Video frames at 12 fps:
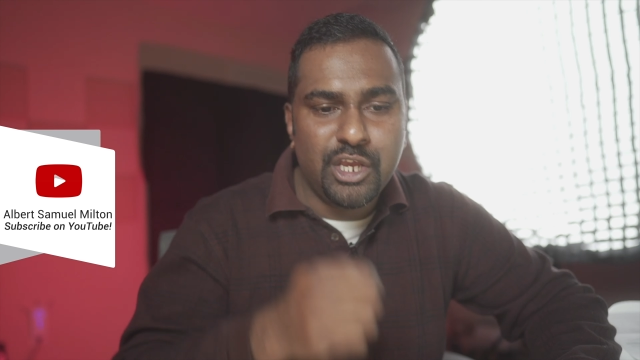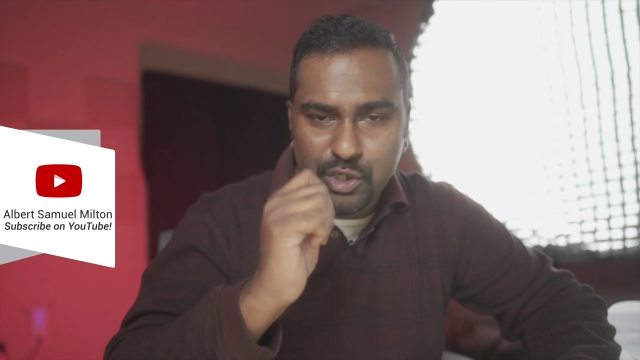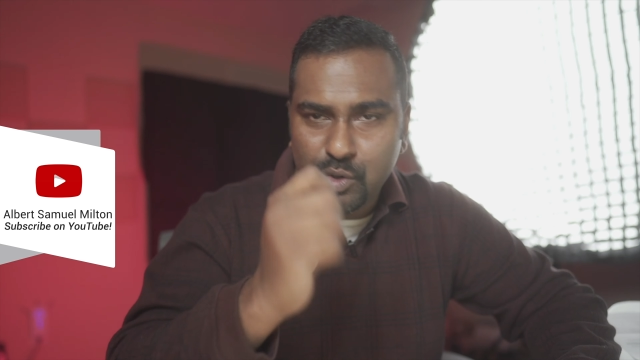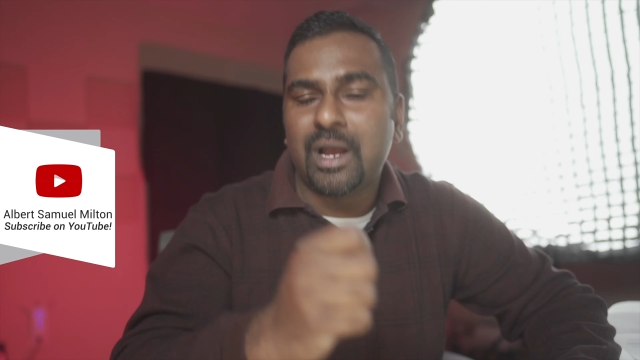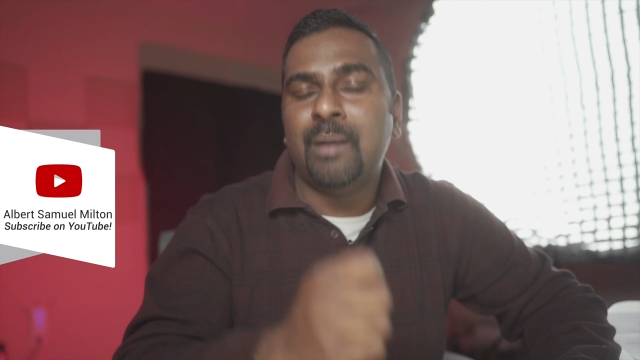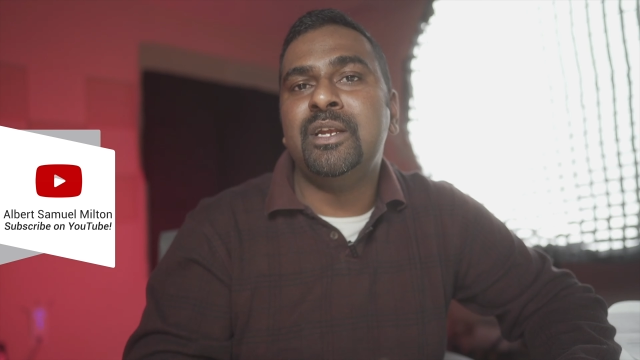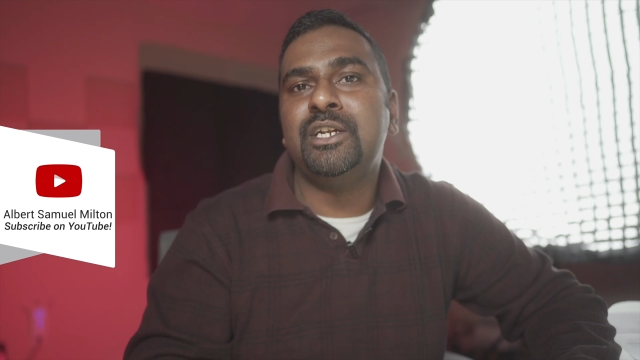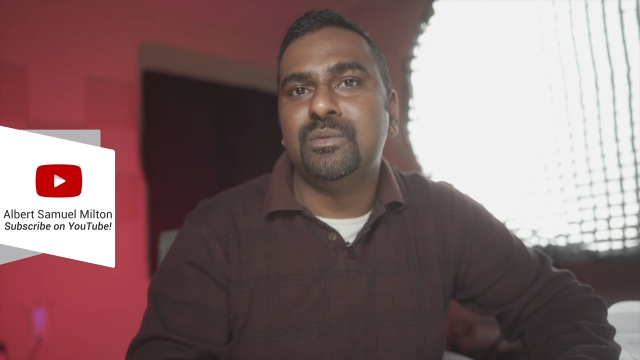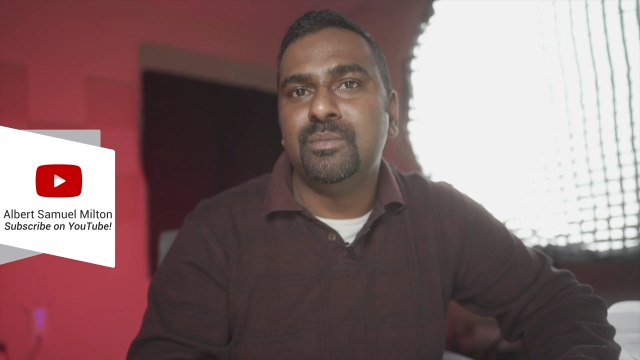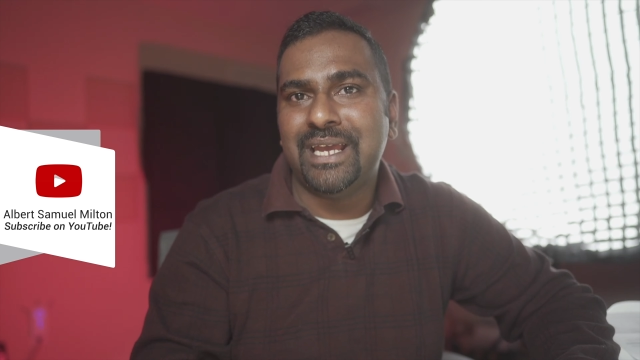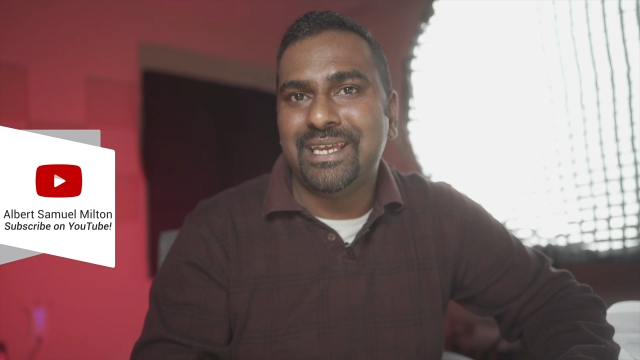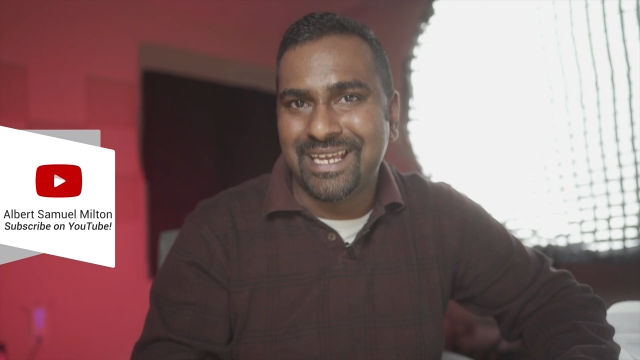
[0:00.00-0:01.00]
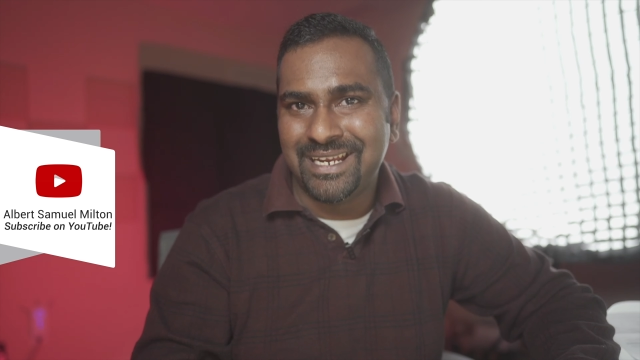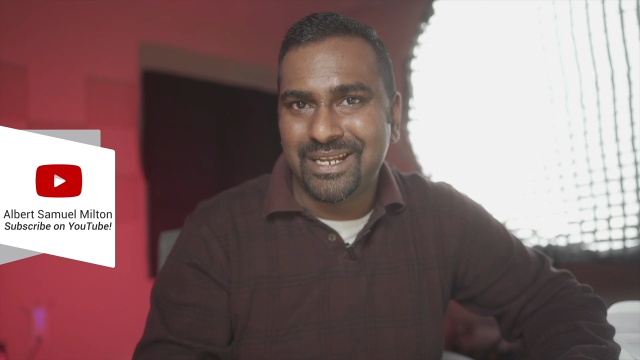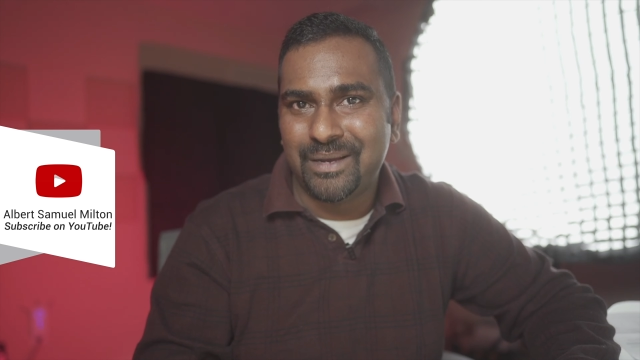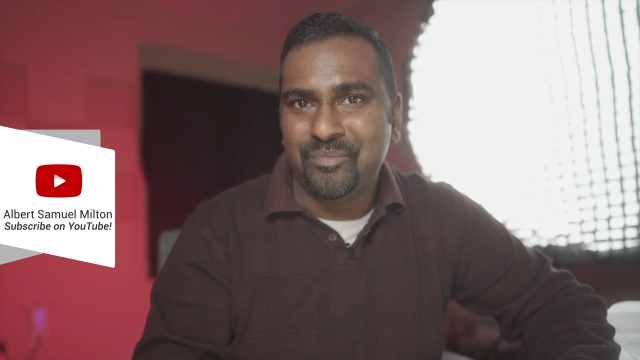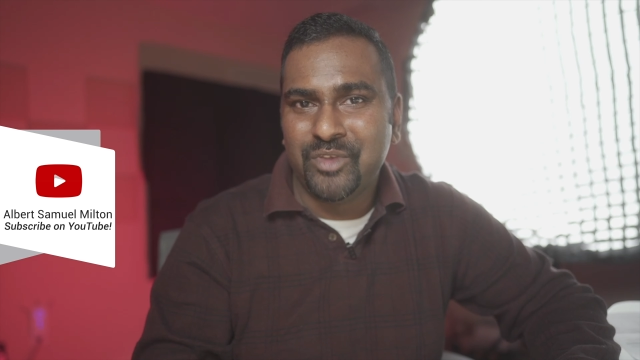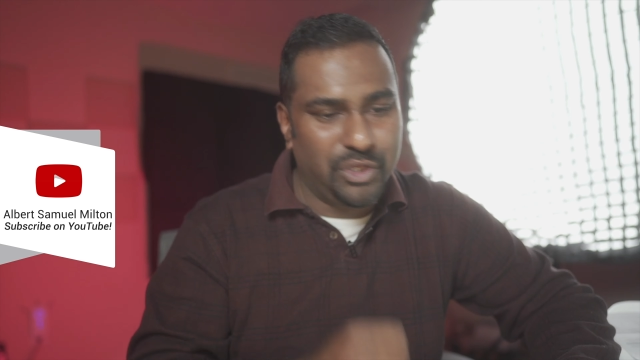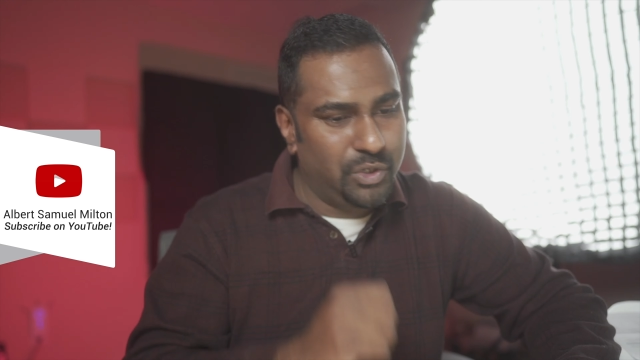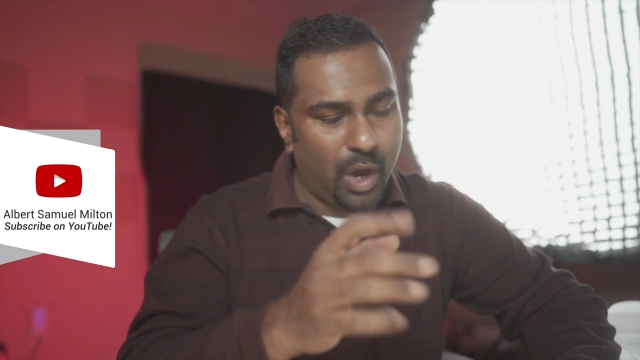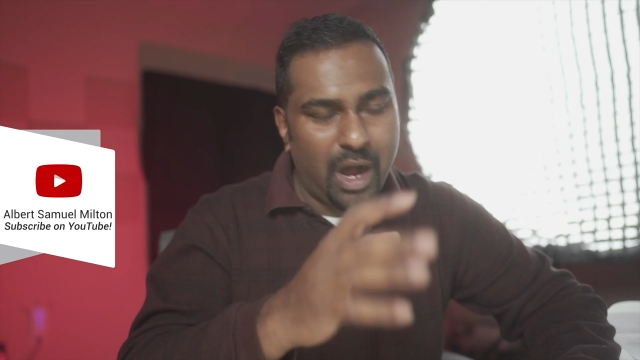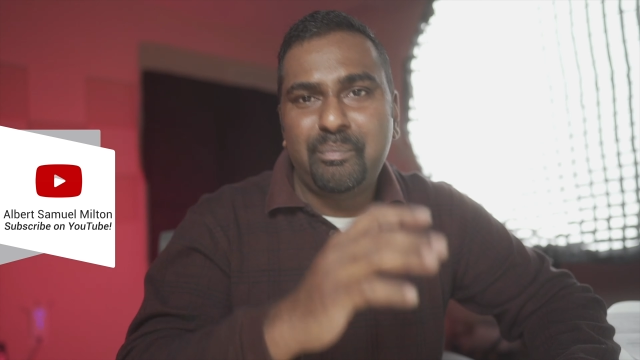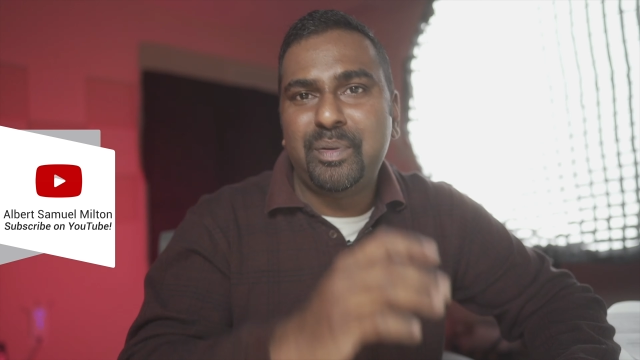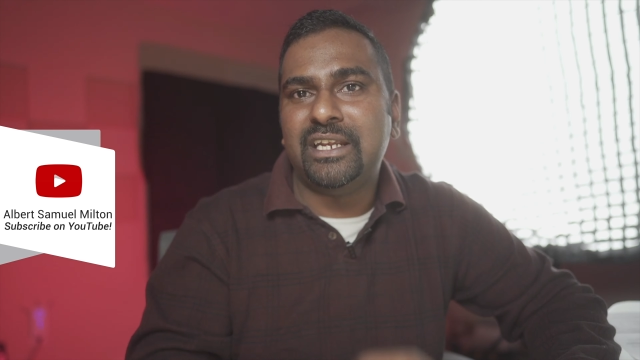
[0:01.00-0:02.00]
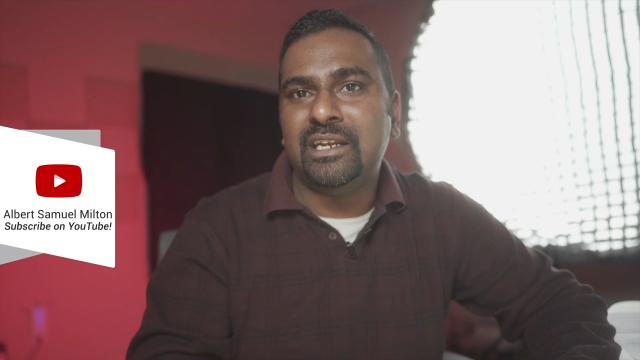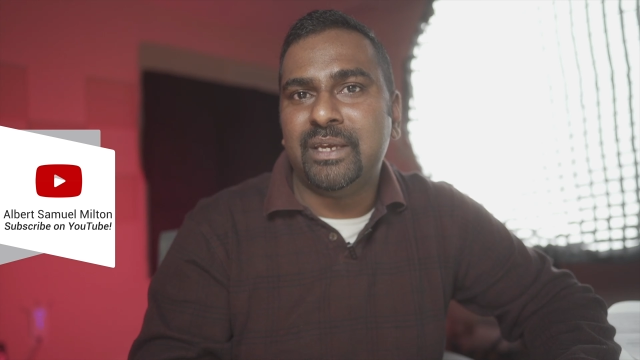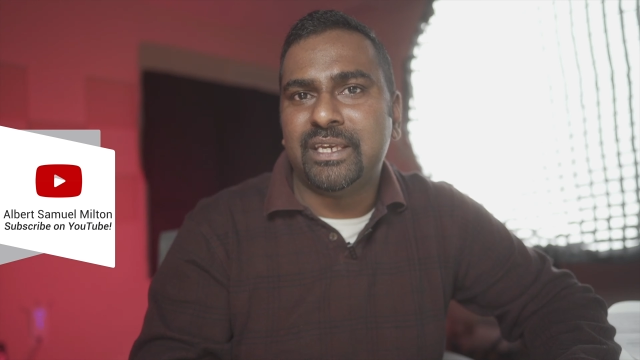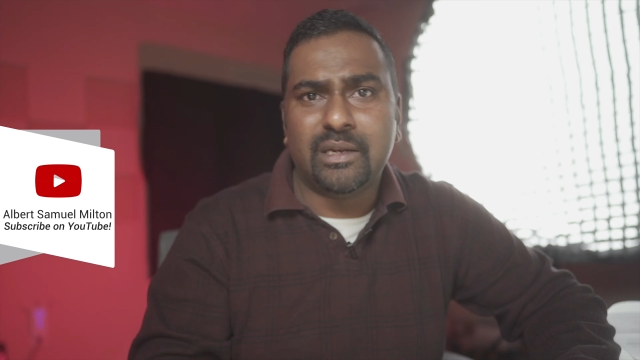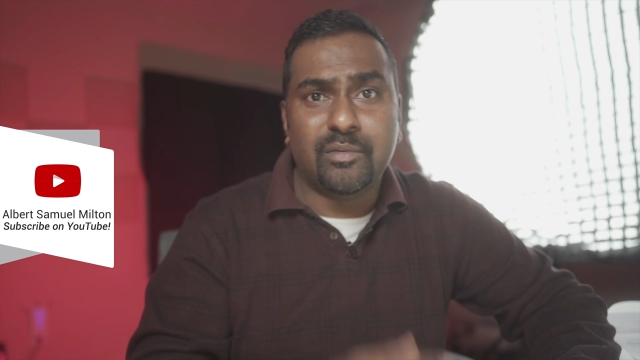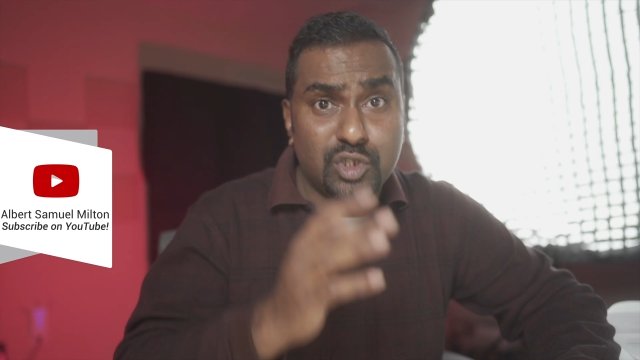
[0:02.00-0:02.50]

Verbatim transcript: You come into my kingdom. You operate in my kingdom.